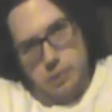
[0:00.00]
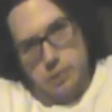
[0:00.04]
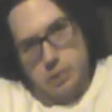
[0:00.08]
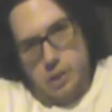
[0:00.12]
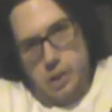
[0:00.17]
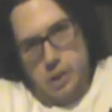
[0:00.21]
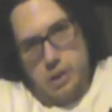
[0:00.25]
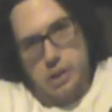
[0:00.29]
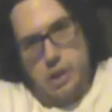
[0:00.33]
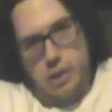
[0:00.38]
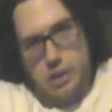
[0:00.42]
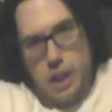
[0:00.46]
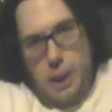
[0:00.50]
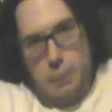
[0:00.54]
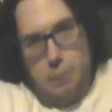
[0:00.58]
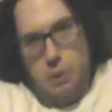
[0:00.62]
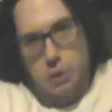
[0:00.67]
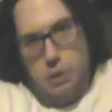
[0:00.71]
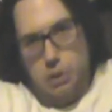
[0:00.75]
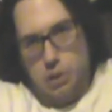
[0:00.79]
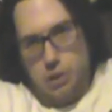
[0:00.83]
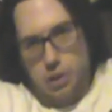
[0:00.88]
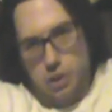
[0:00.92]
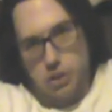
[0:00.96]
And this
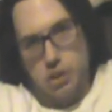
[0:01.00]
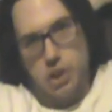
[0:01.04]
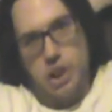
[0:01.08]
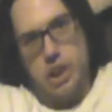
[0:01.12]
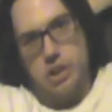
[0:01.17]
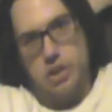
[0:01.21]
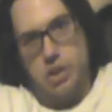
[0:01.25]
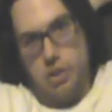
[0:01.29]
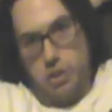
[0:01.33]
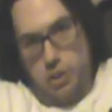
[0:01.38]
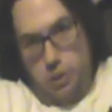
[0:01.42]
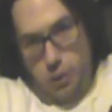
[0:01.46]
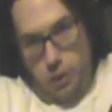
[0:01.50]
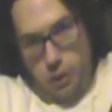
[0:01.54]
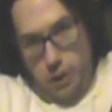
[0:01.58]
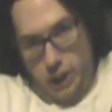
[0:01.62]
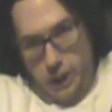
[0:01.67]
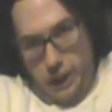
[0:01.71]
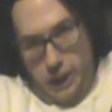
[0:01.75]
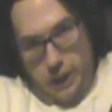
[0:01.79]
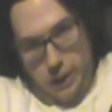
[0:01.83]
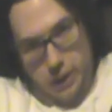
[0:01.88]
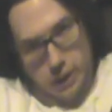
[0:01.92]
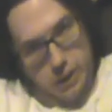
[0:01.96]
episode sort of just teaches you to
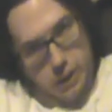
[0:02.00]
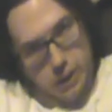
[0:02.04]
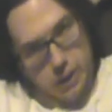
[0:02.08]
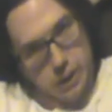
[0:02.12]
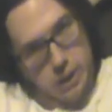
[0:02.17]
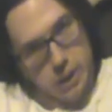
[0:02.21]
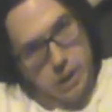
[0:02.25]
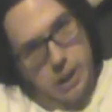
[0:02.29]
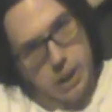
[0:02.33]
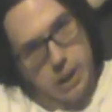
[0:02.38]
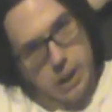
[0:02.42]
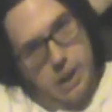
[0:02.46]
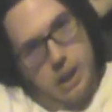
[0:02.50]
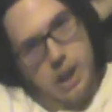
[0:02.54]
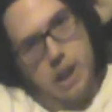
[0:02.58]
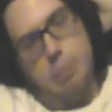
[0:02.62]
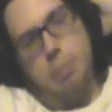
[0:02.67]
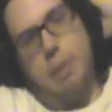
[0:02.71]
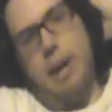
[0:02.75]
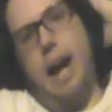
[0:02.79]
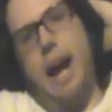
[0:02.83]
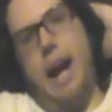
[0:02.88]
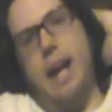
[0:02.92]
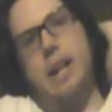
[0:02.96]
like
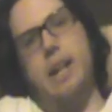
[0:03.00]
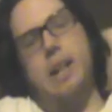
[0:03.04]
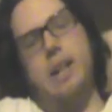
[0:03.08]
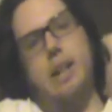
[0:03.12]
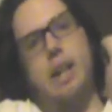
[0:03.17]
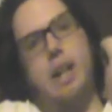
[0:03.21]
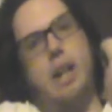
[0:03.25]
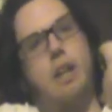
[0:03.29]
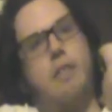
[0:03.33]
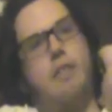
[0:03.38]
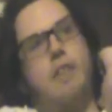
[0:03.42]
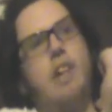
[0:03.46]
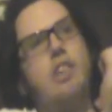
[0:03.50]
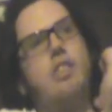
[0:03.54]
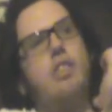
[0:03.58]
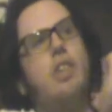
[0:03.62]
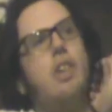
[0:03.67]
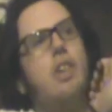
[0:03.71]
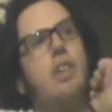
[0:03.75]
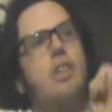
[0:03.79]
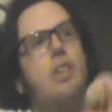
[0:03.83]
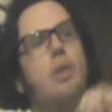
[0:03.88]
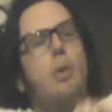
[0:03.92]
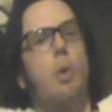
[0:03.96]
keep at it, and
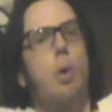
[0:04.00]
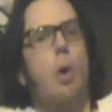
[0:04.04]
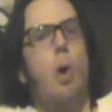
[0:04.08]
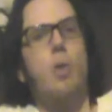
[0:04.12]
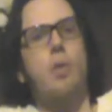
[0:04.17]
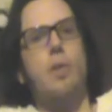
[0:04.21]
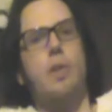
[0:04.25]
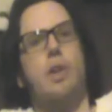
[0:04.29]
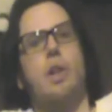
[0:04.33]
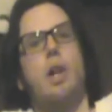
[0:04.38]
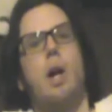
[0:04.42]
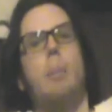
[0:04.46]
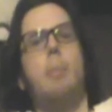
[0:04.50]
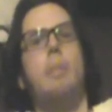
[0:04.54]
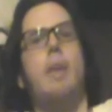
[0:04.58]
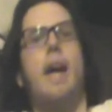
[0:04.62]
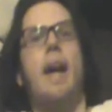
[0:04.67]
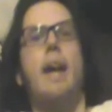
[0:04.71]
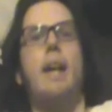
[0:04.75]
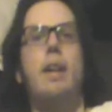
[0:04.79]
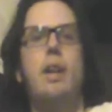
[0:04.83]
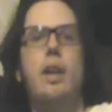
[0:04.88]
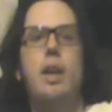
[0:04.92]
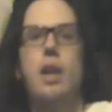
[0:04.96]
eventually you'll overcome
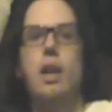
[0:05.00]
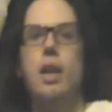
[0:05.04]
that.